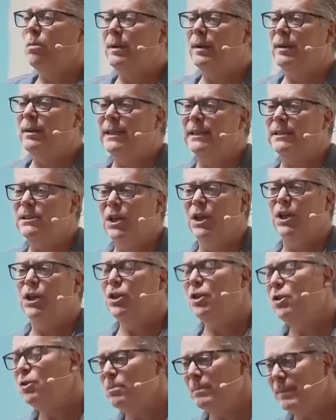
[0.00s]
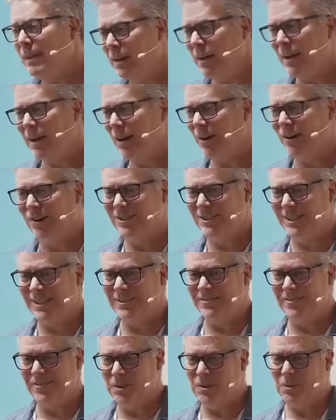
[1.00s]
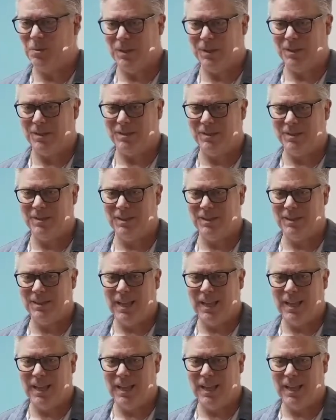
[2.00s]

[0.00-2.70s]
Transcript: open his human heart, if you will.